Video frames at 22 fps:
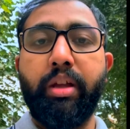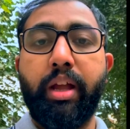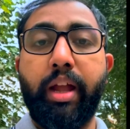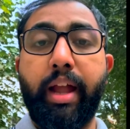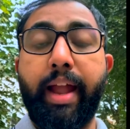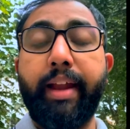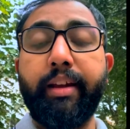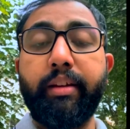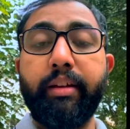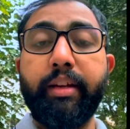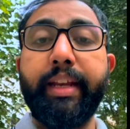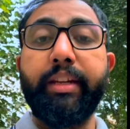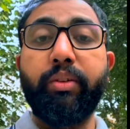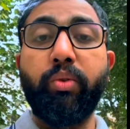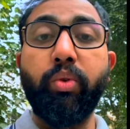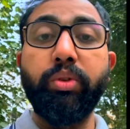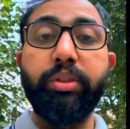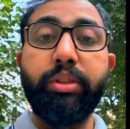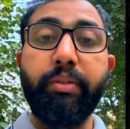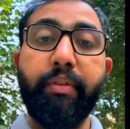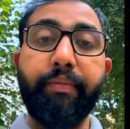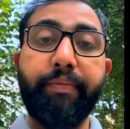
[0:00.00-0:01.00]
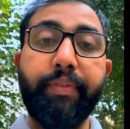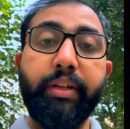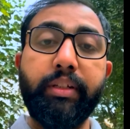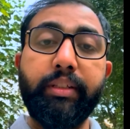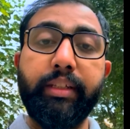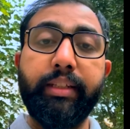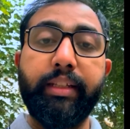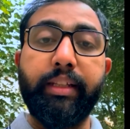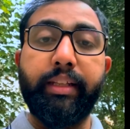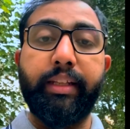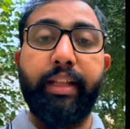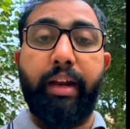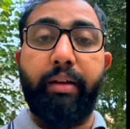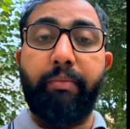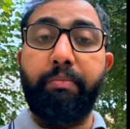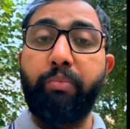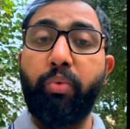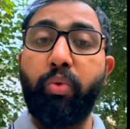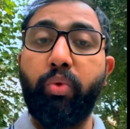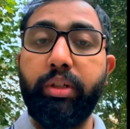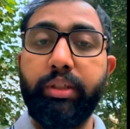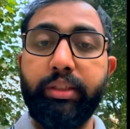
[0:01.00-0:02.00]
And it goes even further than that.
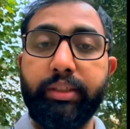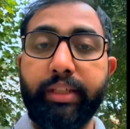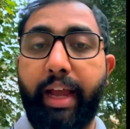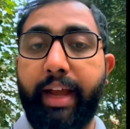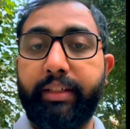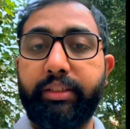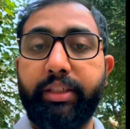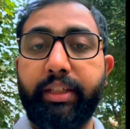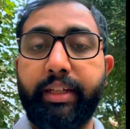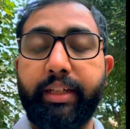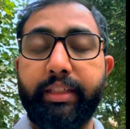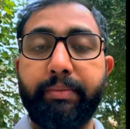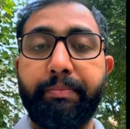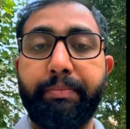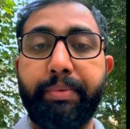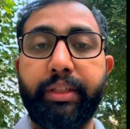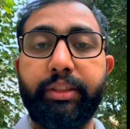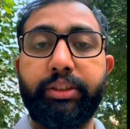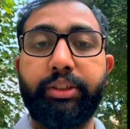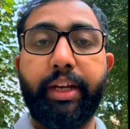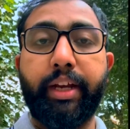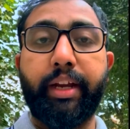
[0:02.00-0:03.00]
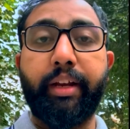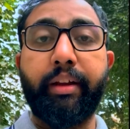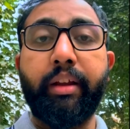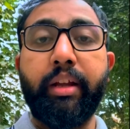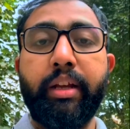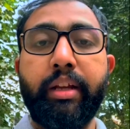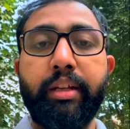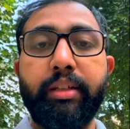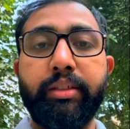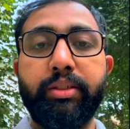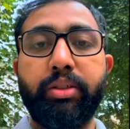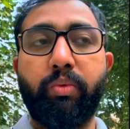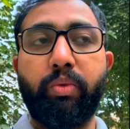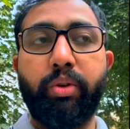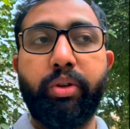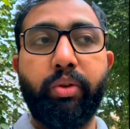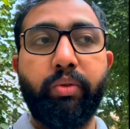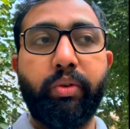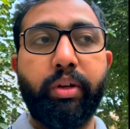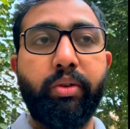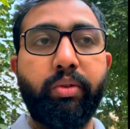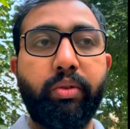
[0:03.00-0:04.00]
Mole is acting as a bridge here. So what
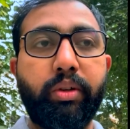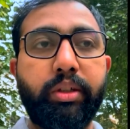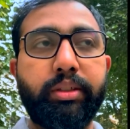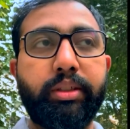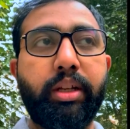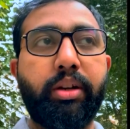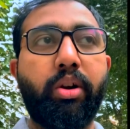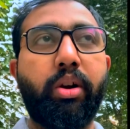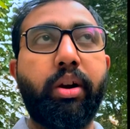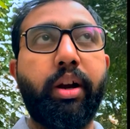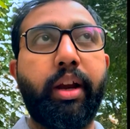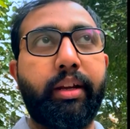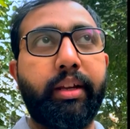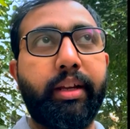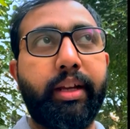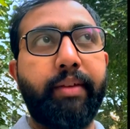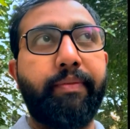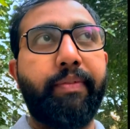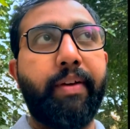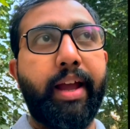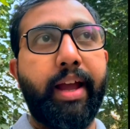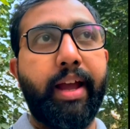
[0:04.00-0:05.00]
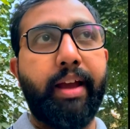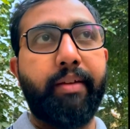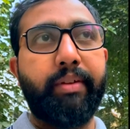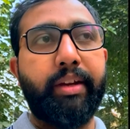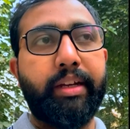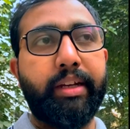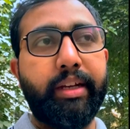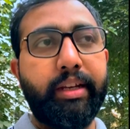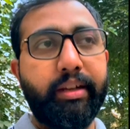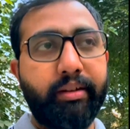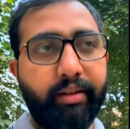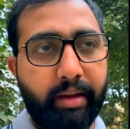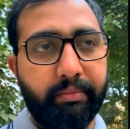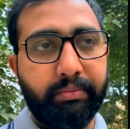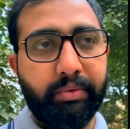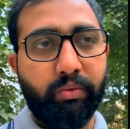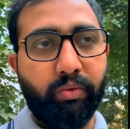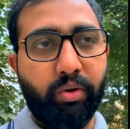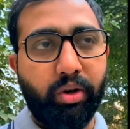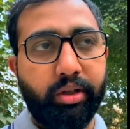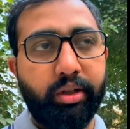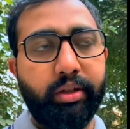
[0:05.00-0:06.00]
you can do is that, all right, if I have 18 grams
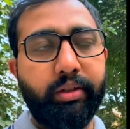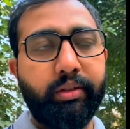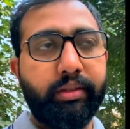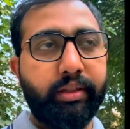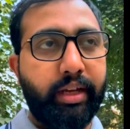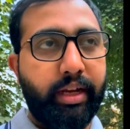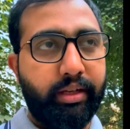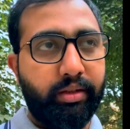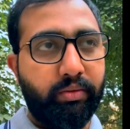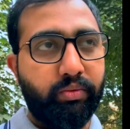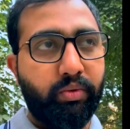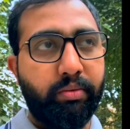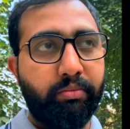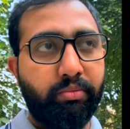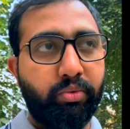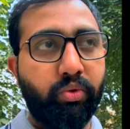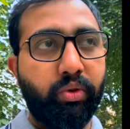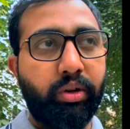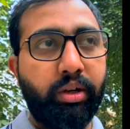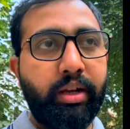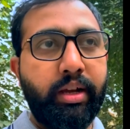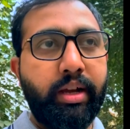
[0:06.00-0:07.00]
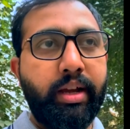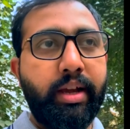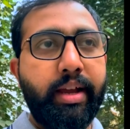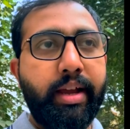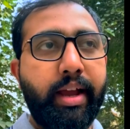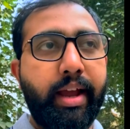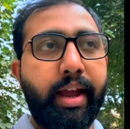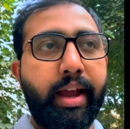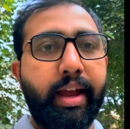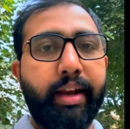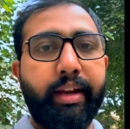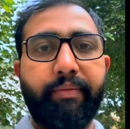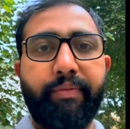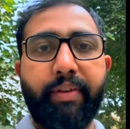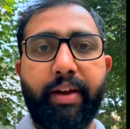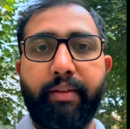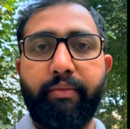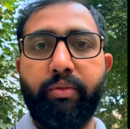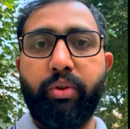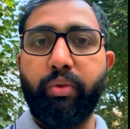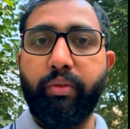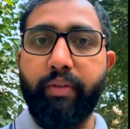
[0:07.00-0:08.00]
of water, that is 1 mole. And if I
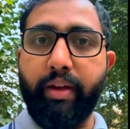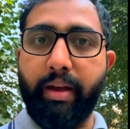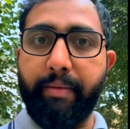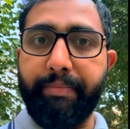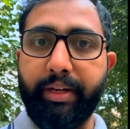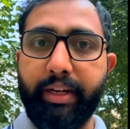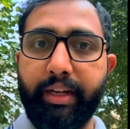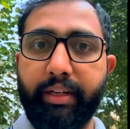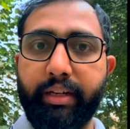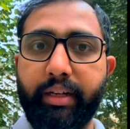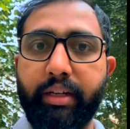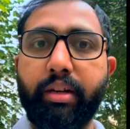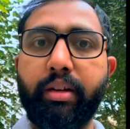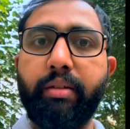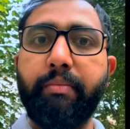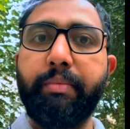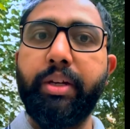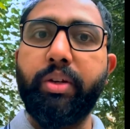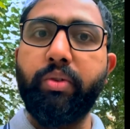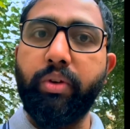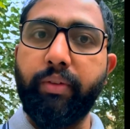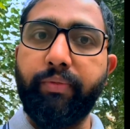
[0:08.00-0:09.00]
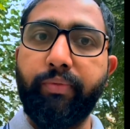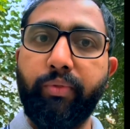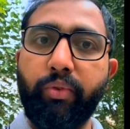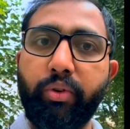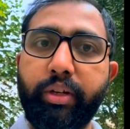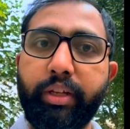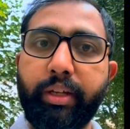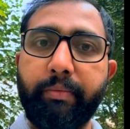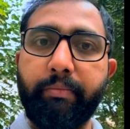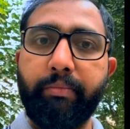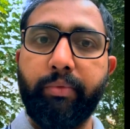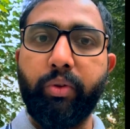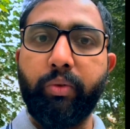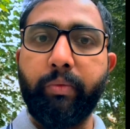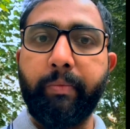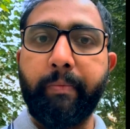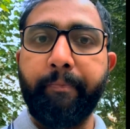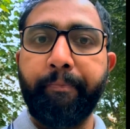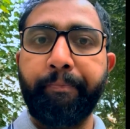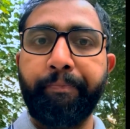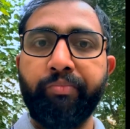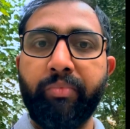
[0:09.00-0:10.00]
were to evaporate it, it'll be 24 dm cube.
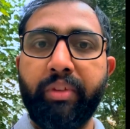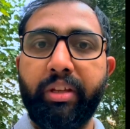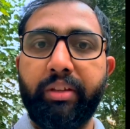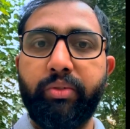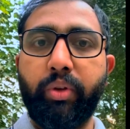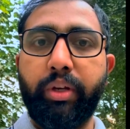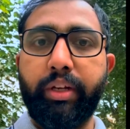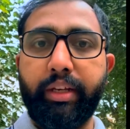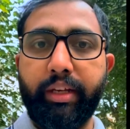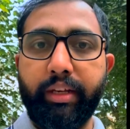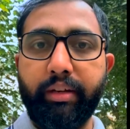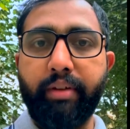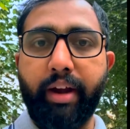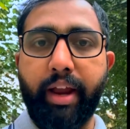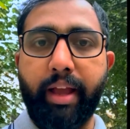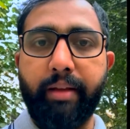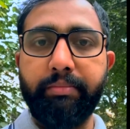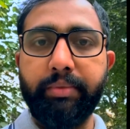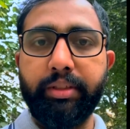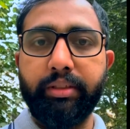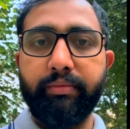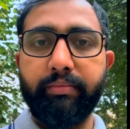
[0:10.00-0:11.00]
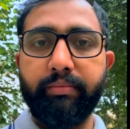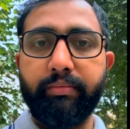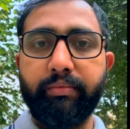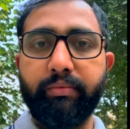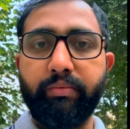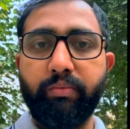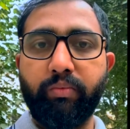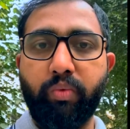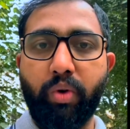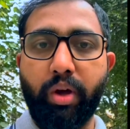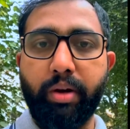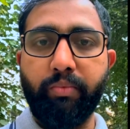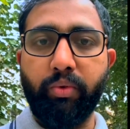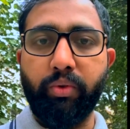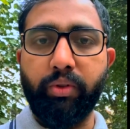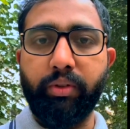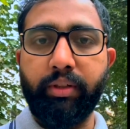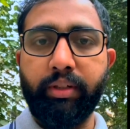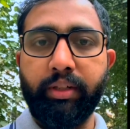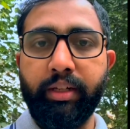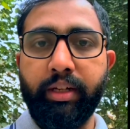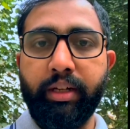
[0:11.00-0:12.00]
So 18 grams, 1
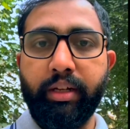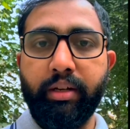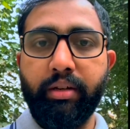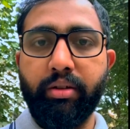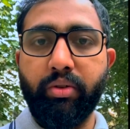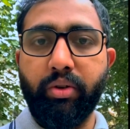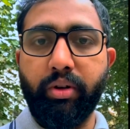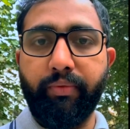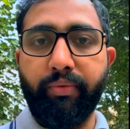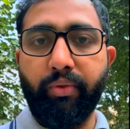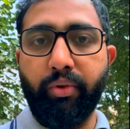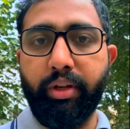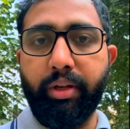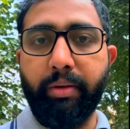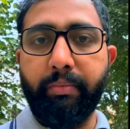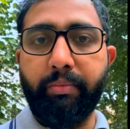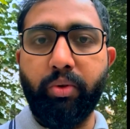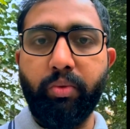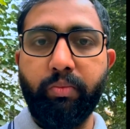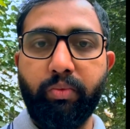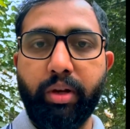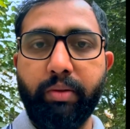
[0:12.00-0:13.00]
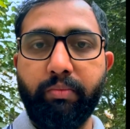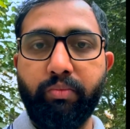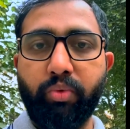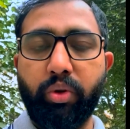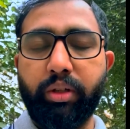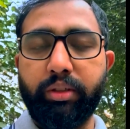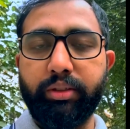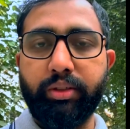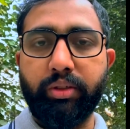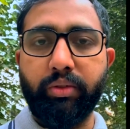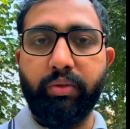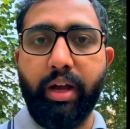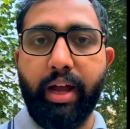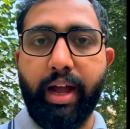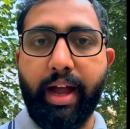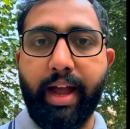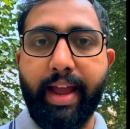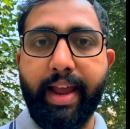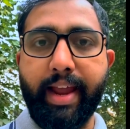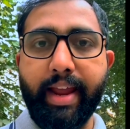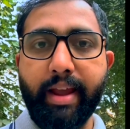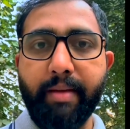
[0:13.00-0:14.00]
mole, 24 dm cube, 1 mole. So
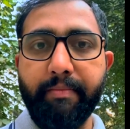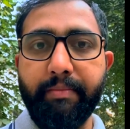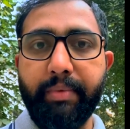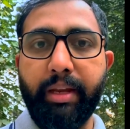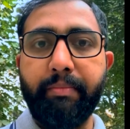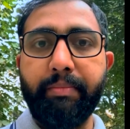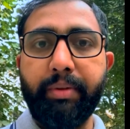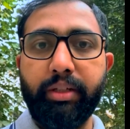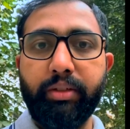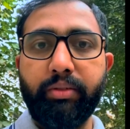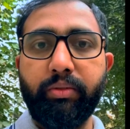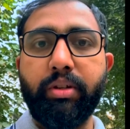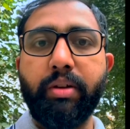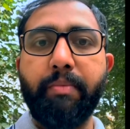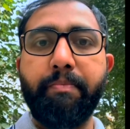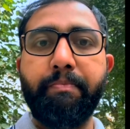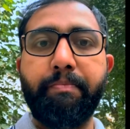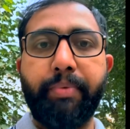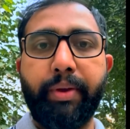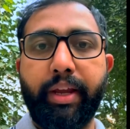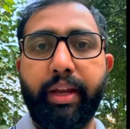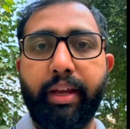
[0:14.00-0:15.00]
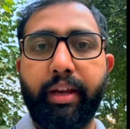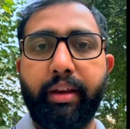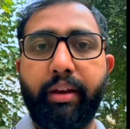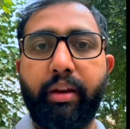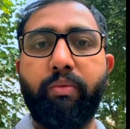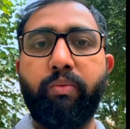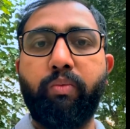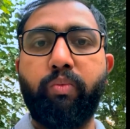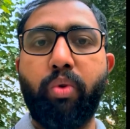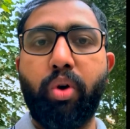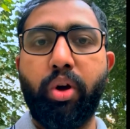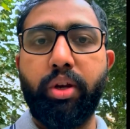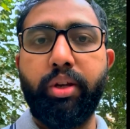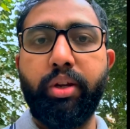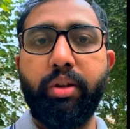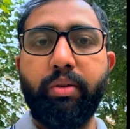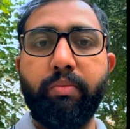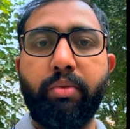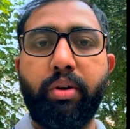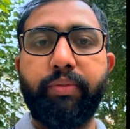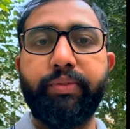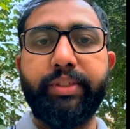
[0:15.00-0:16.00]
I am able to compare
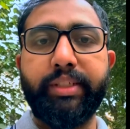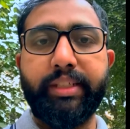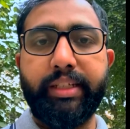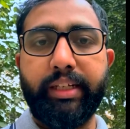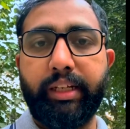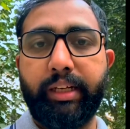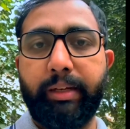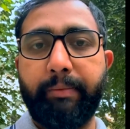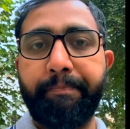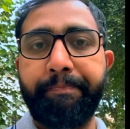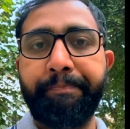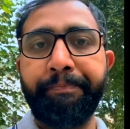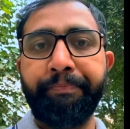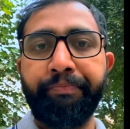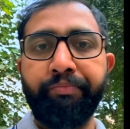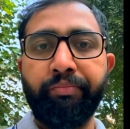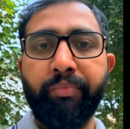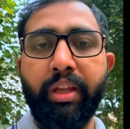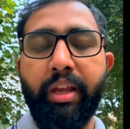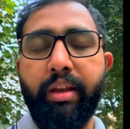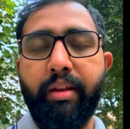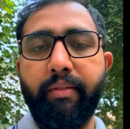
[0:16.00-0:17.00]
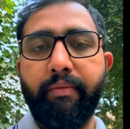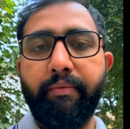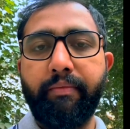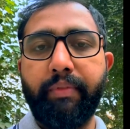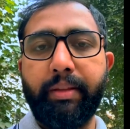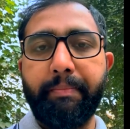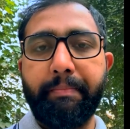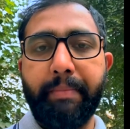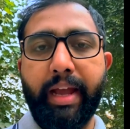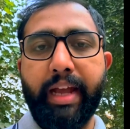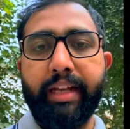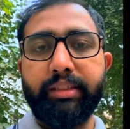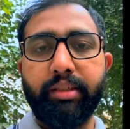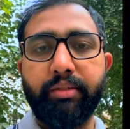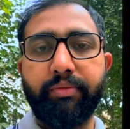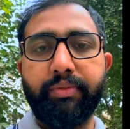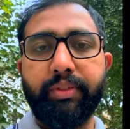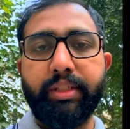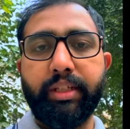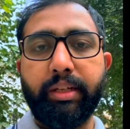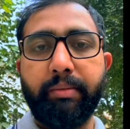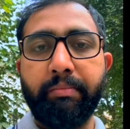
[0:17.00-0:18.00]
volume of steam with the mass of
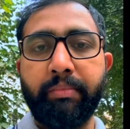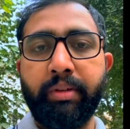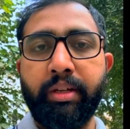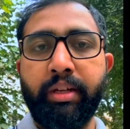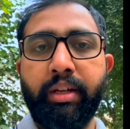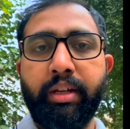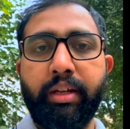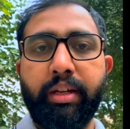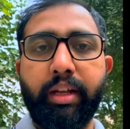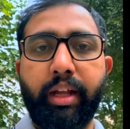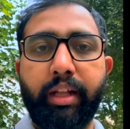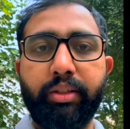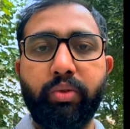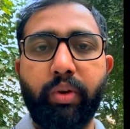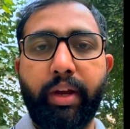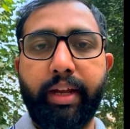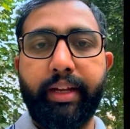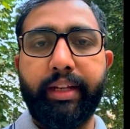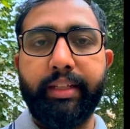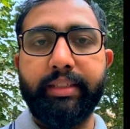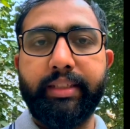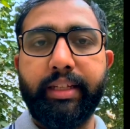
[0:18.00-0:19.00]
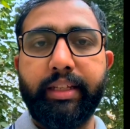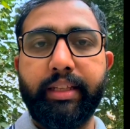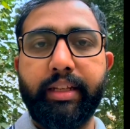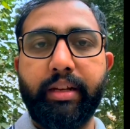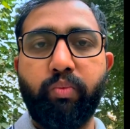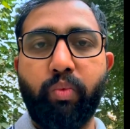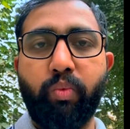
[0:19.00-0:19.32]
steam. And so I can say that